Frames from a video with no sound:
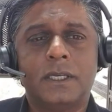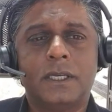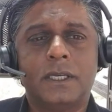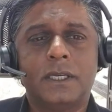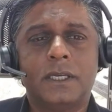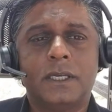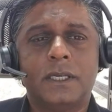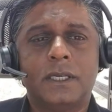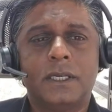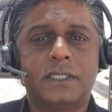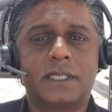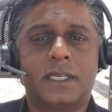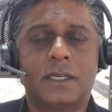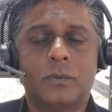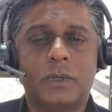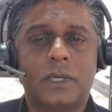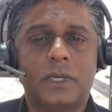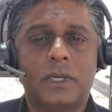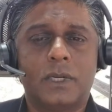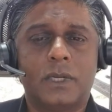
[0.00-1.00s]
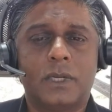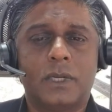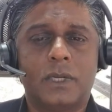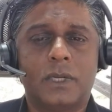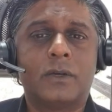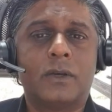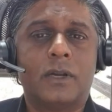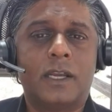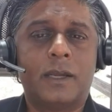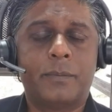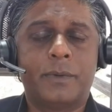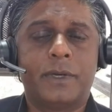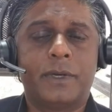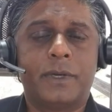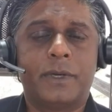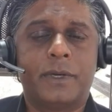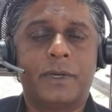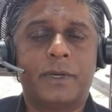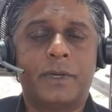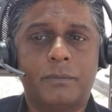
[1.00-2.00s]
is really saying, well, how can we collaborate
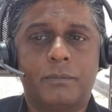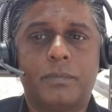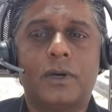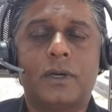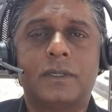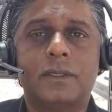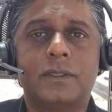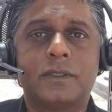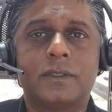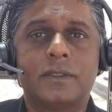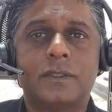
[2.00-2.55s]
with different partners?